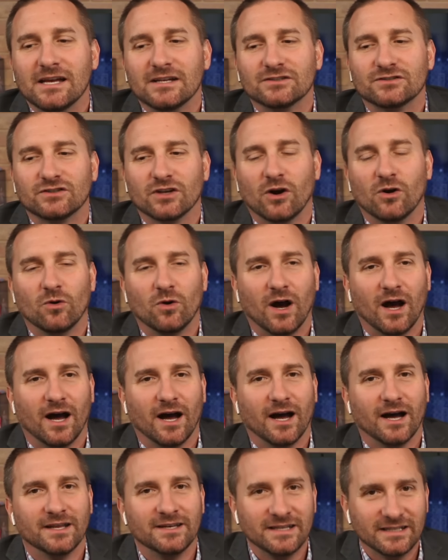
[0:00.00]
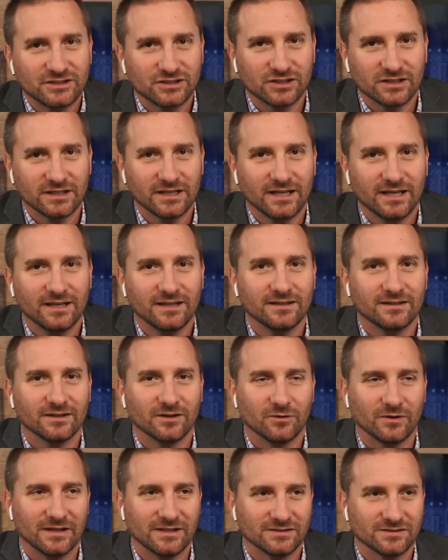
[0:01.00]
So initially,
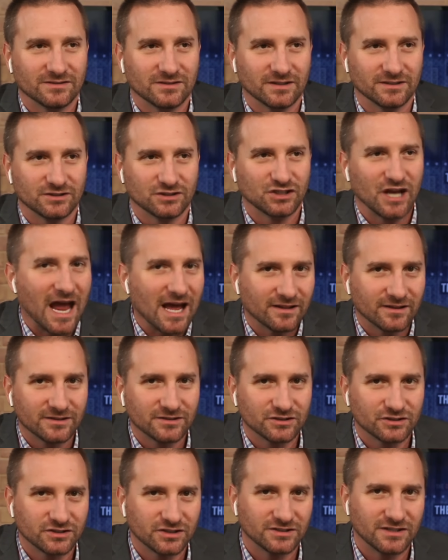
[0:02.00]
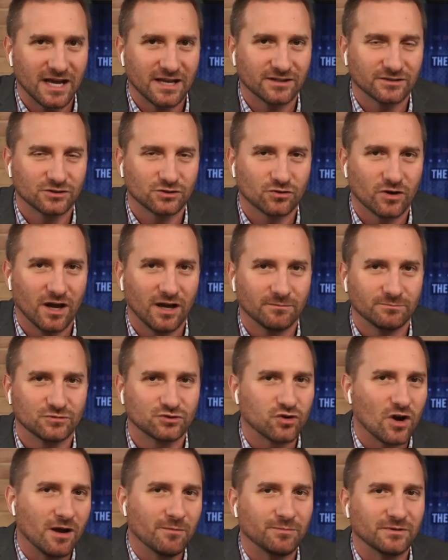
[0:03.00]
he's a challenge to Donald Trump.
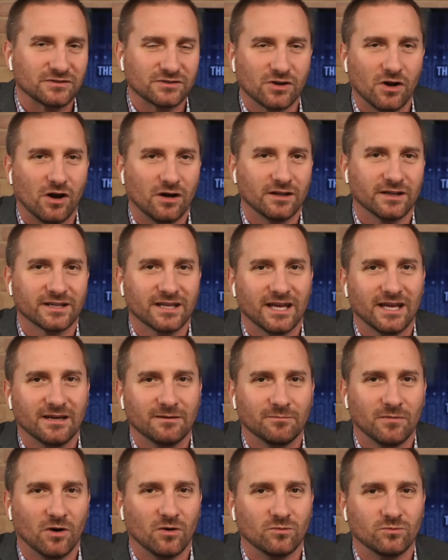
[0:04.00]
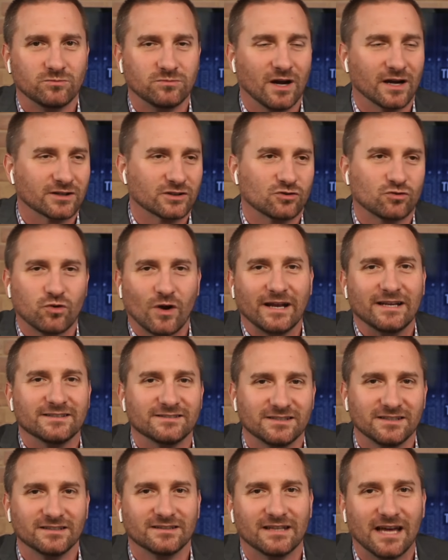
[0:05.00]
Trump is calling him a
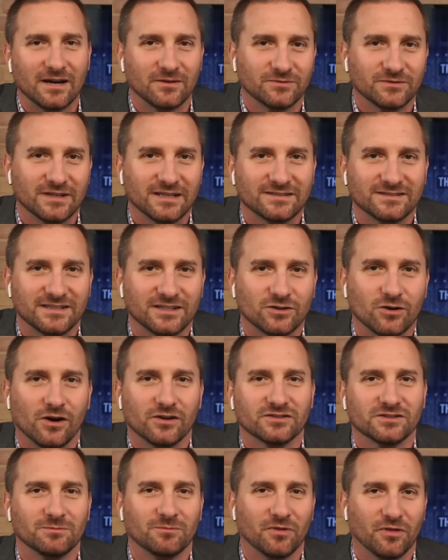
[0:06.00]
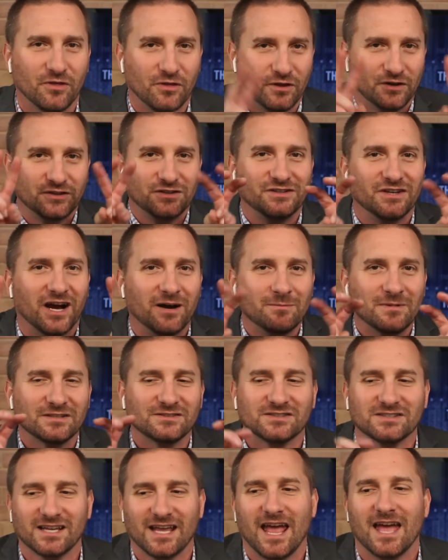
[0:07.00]
crazy leftist. He calls him the
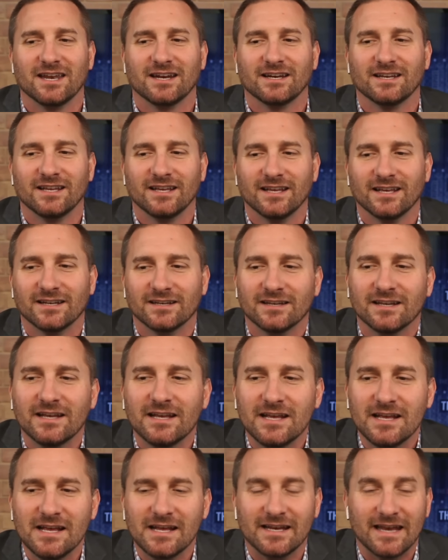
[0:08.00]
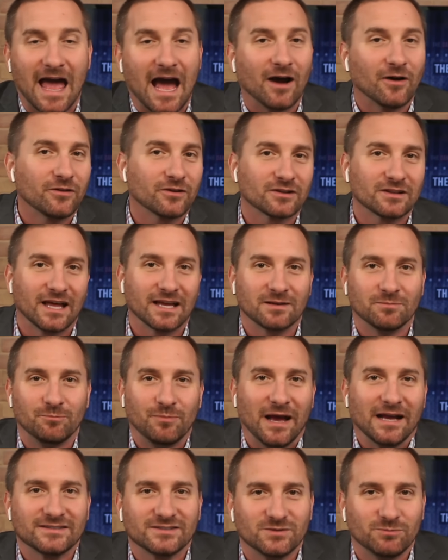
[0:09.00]
dumbest Kennedy, and now they're like
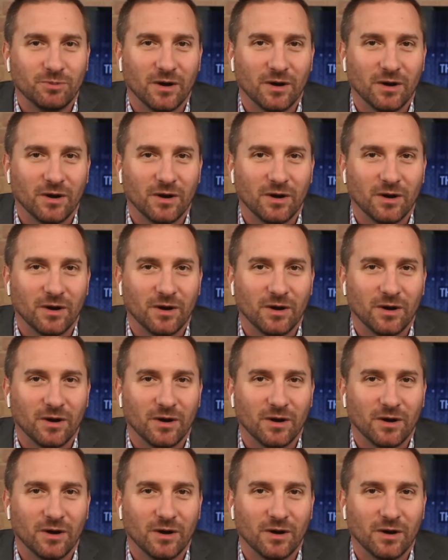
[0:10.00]
best